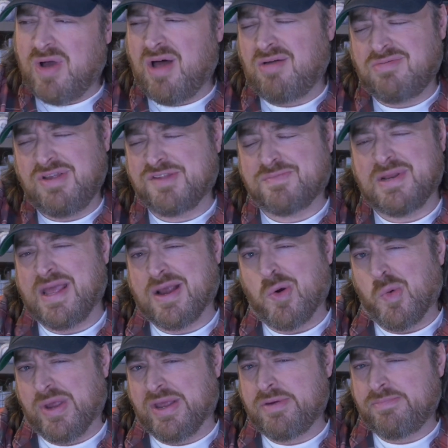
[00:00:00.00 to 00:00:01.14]
Well, it's been like a
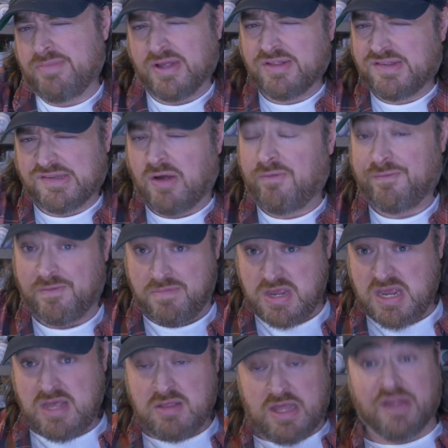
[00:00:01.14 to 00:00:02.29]
week, but still, for
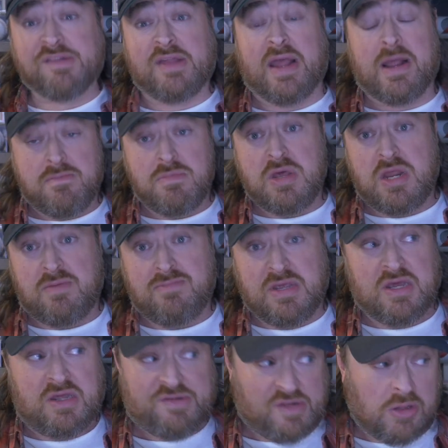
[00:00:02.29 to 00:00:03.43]
me, it's like a minute
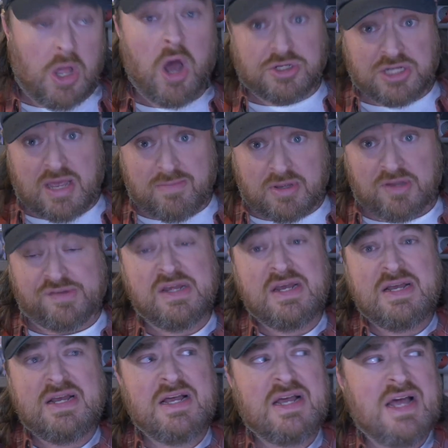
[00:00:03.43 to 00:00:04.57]
because a long time because
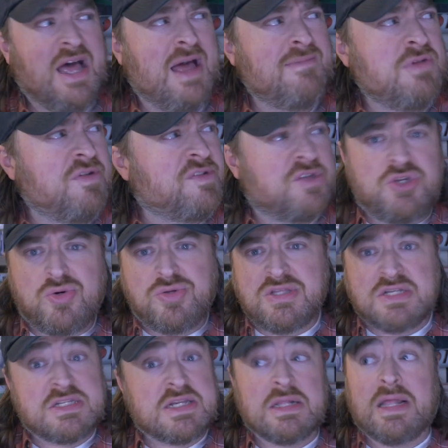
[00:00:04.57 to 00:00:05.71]
I'm used to doing
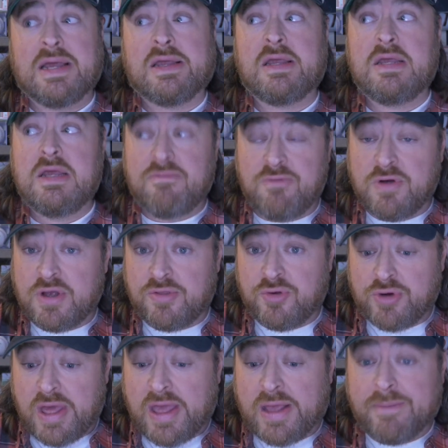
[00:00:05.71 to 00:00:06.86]
this thing like every
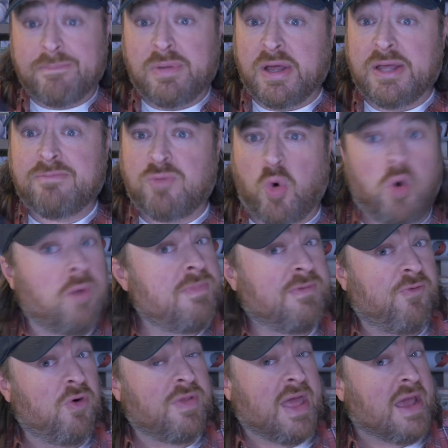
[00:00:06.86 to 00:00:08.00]
other day, but or
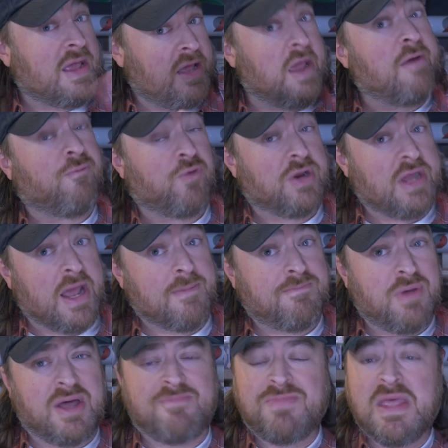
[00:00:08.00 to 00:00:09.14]
before that, every day.
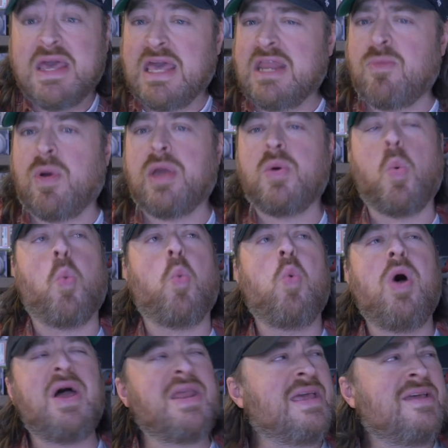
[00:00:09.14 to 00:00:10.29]
But anyway,
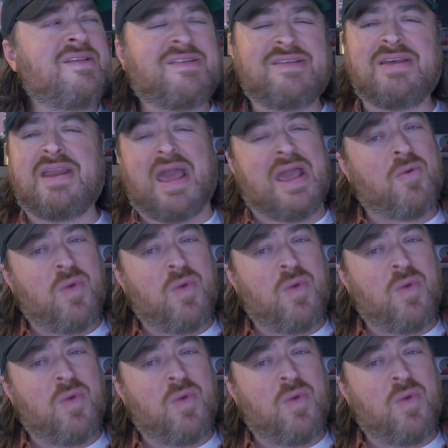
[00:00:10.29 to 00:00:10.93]
what is today?